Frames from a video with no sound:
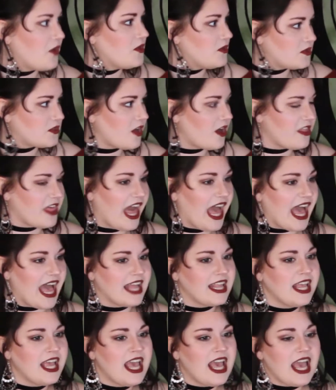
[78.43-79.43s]
You saw
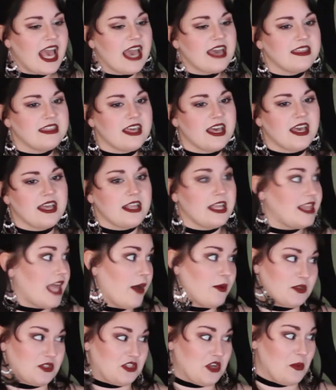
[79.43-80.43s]
that, and
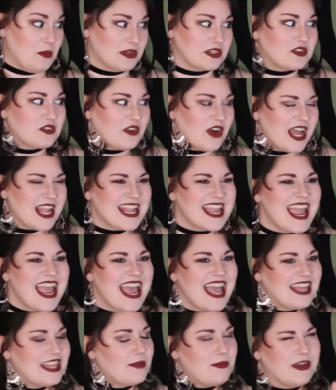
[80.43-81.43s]
that was so much fun,
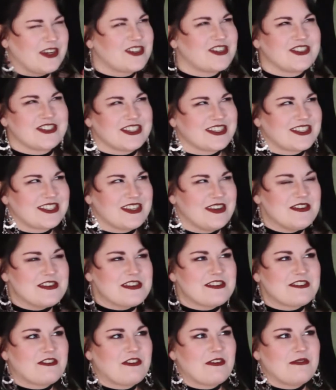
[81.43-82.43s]
and the pictures look so
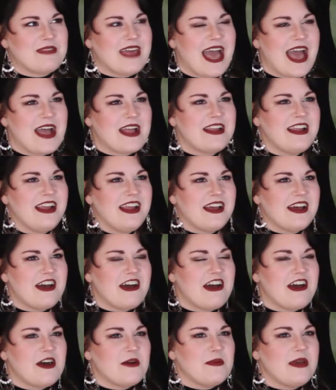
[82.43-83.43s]
good from that.
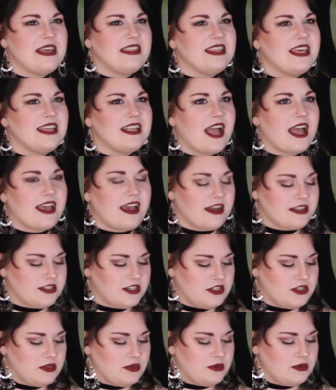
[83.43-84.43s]
And then I got
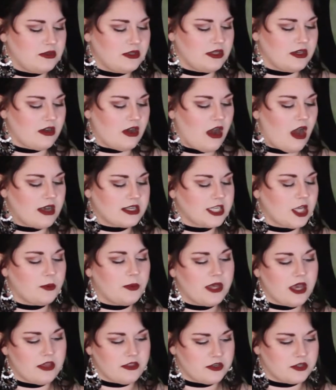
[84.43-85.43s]
to do the Hawks
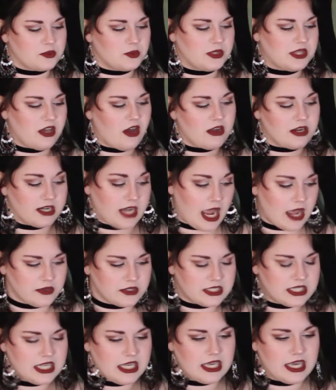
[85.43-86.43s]
Helping Others with the haunted
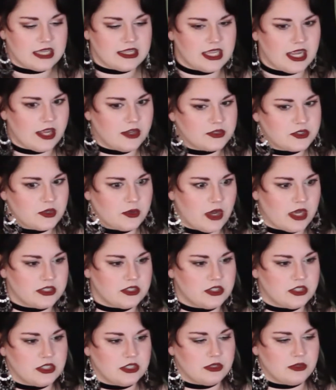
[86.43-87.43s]
house thing, and then I also got
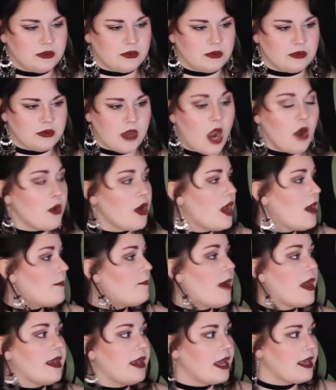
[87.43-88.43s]
to do,
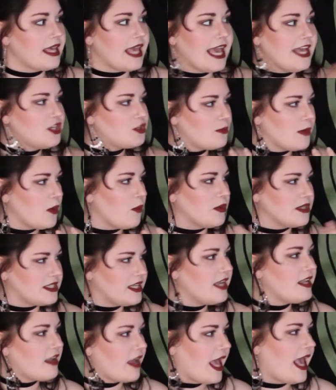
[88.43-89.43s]
my engagement was
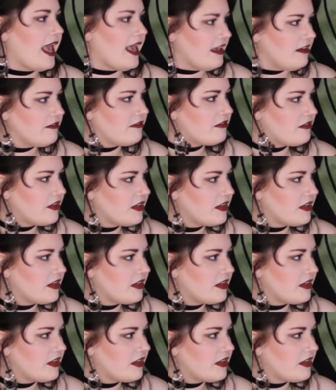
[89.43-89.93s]
in a cave.